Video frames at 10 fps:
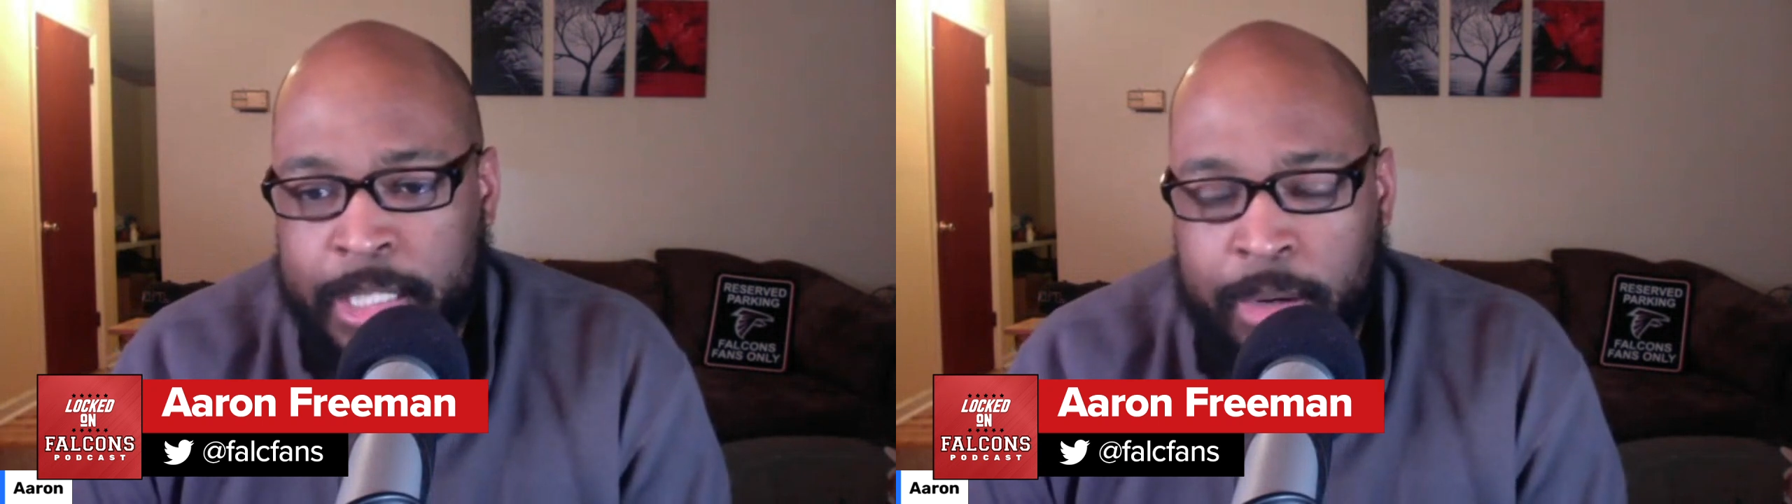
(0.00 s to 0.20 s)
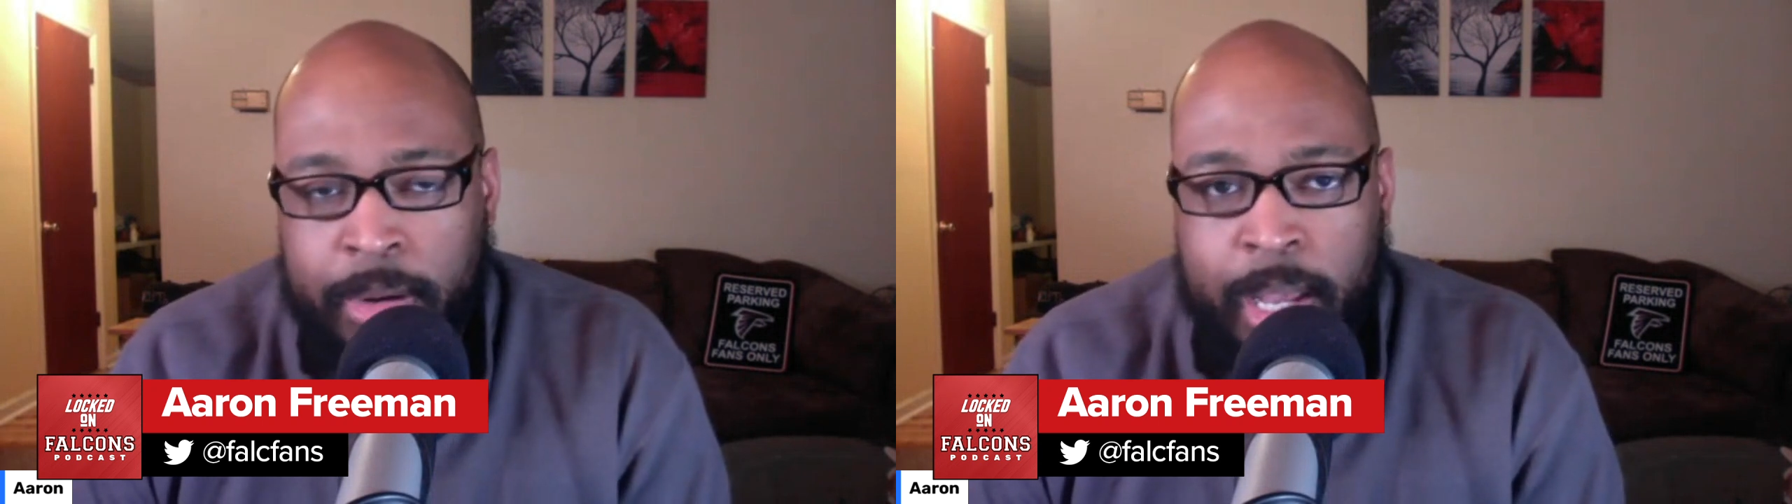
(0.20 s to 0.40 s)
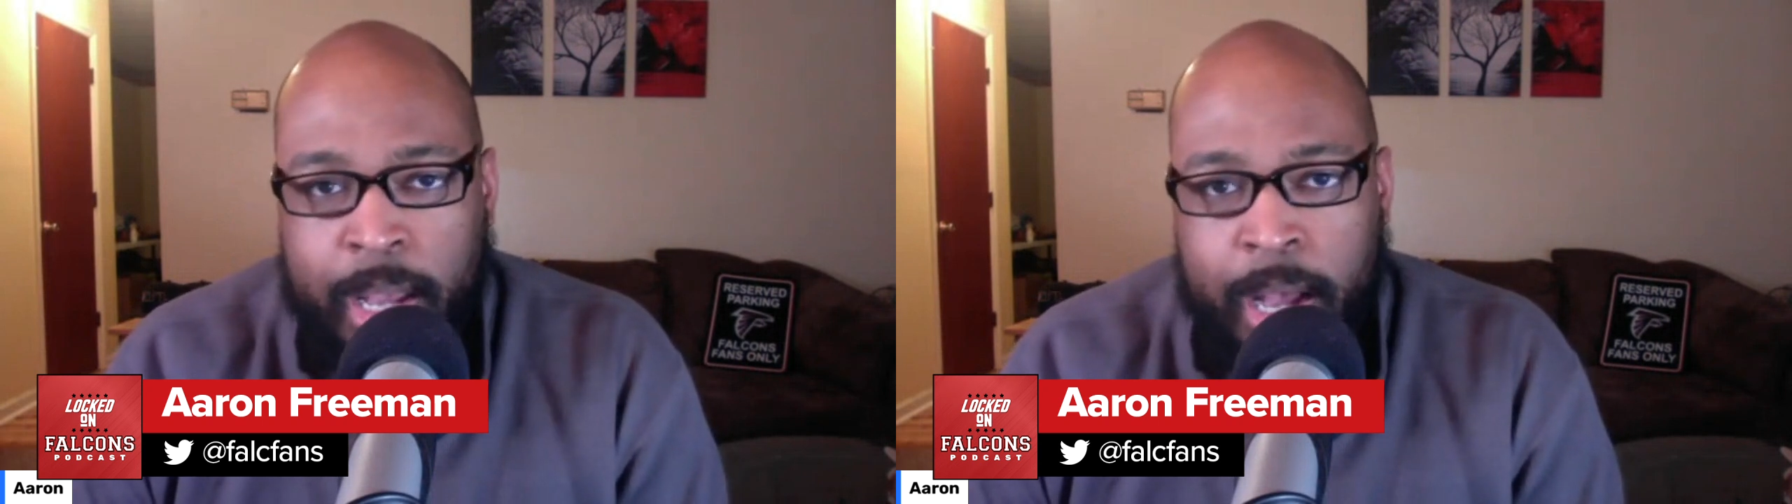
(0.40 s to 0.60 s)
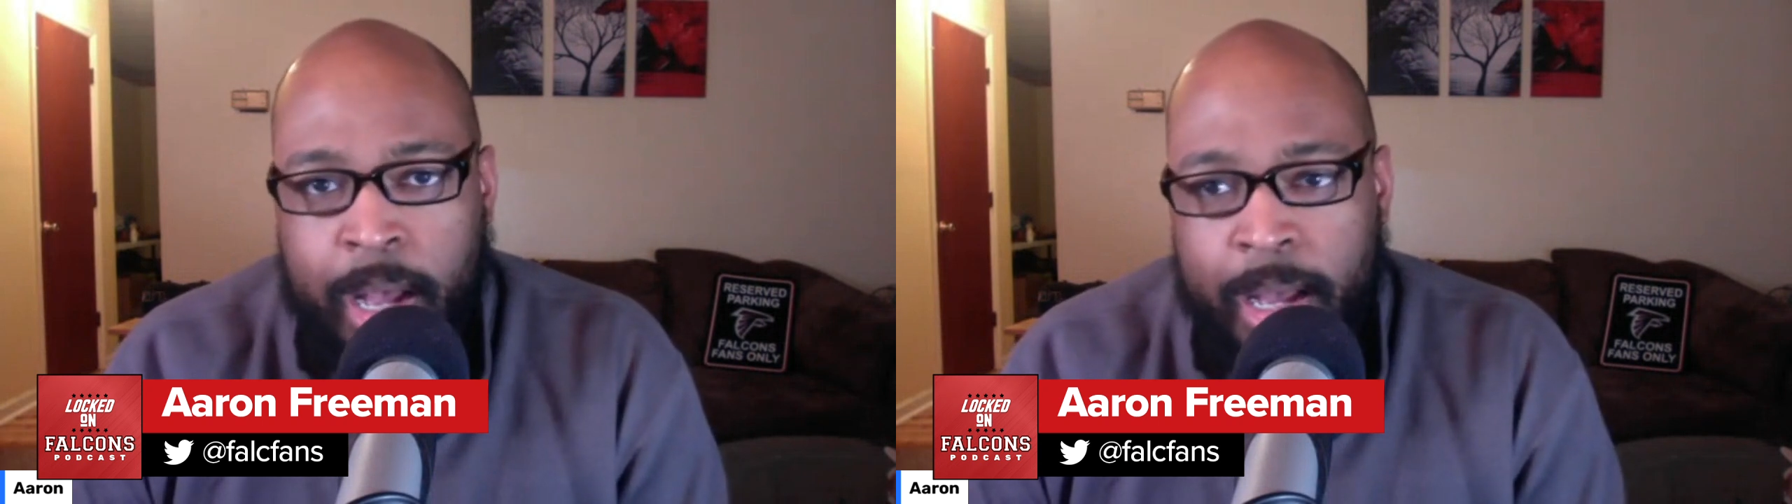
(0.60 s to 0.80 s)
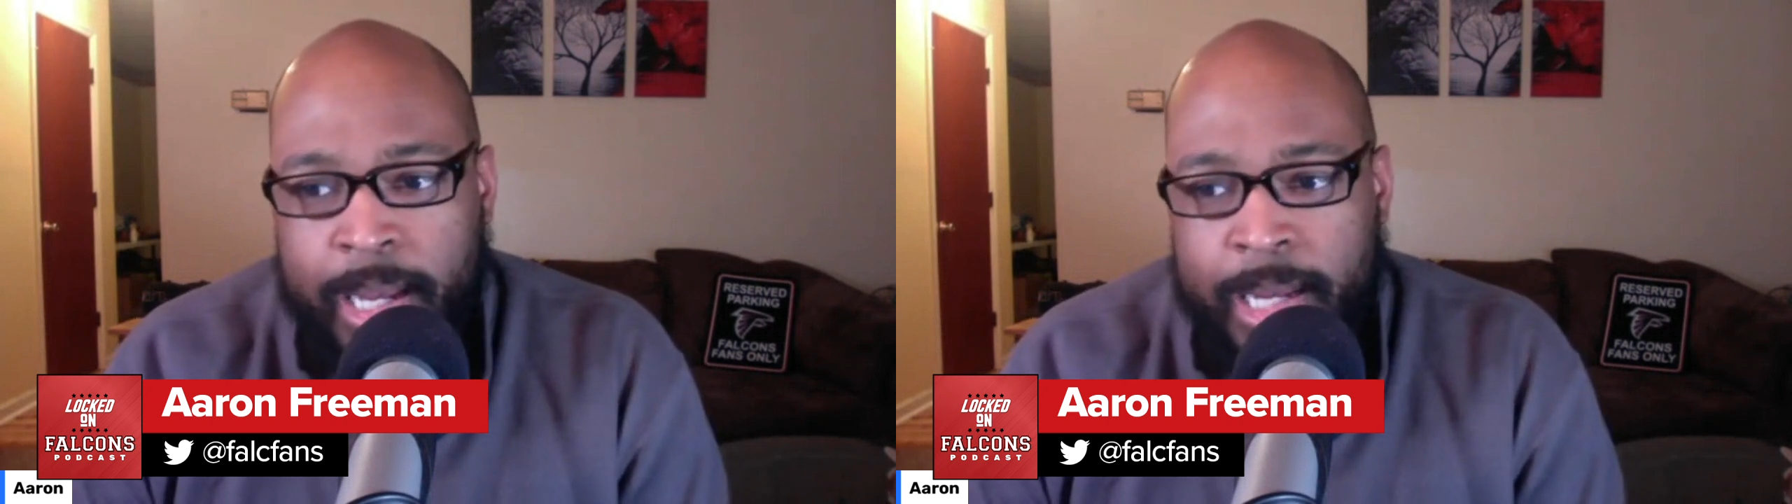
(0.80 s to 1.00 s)
So,
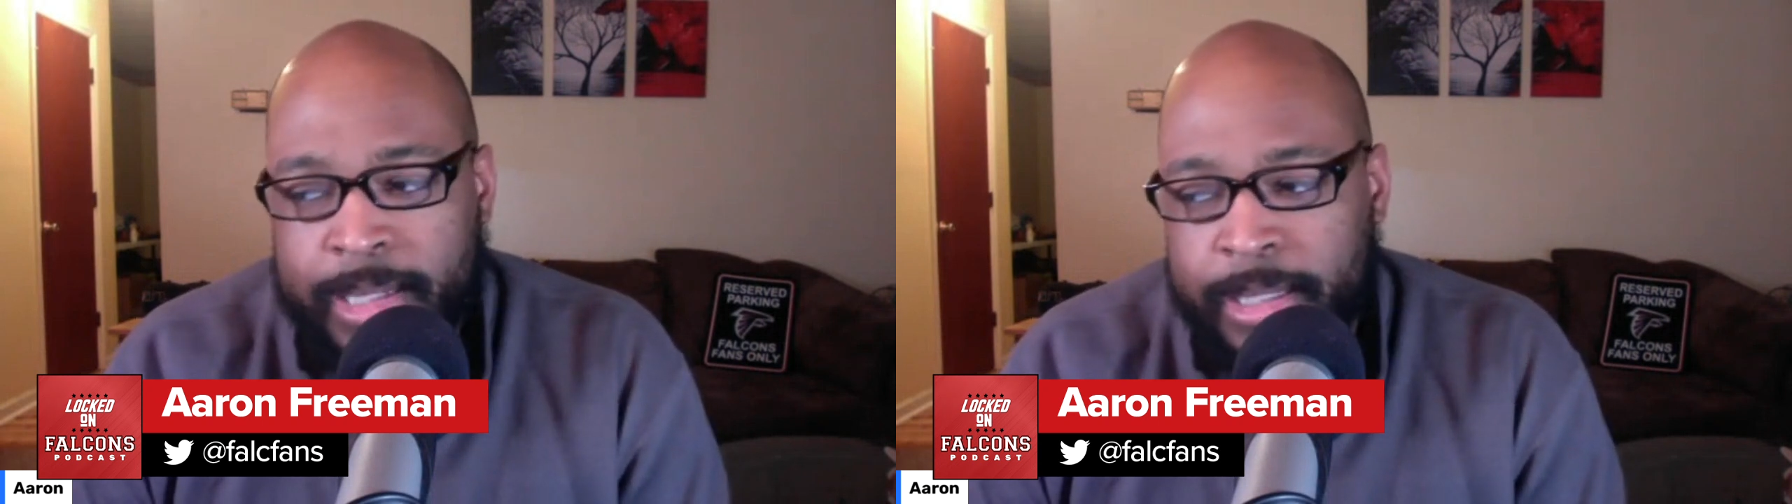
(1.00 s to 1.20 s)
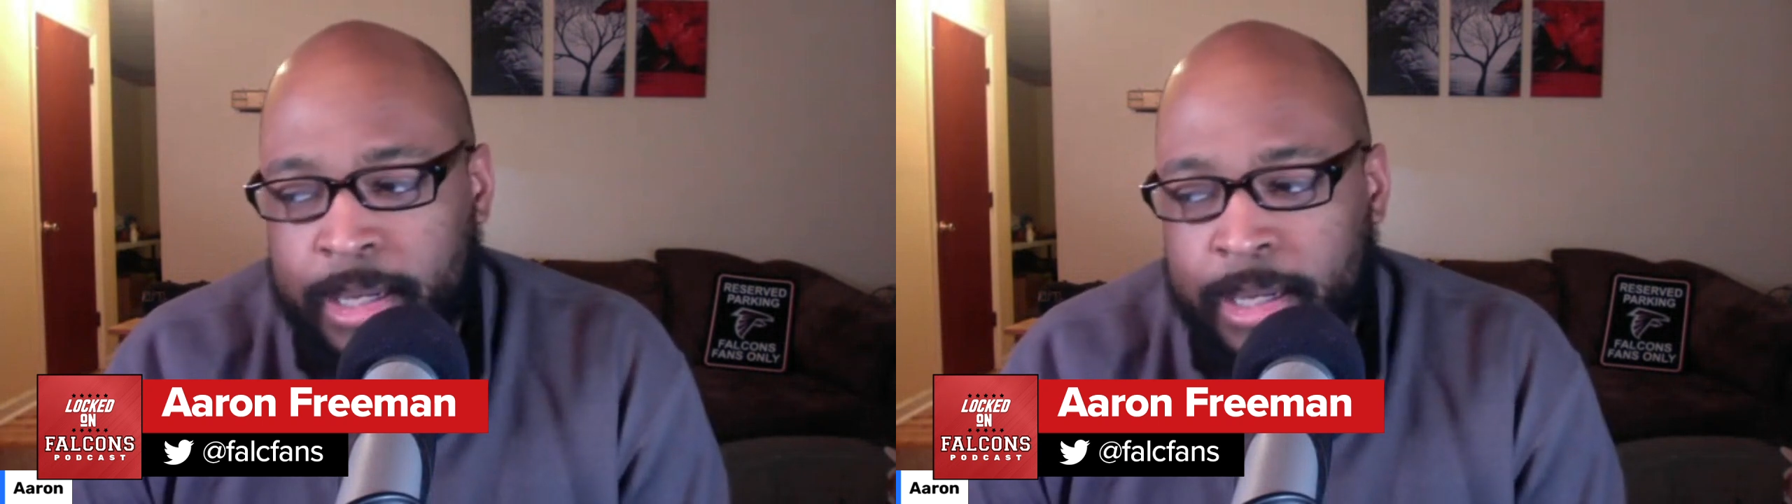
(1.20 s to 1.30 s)
uh, you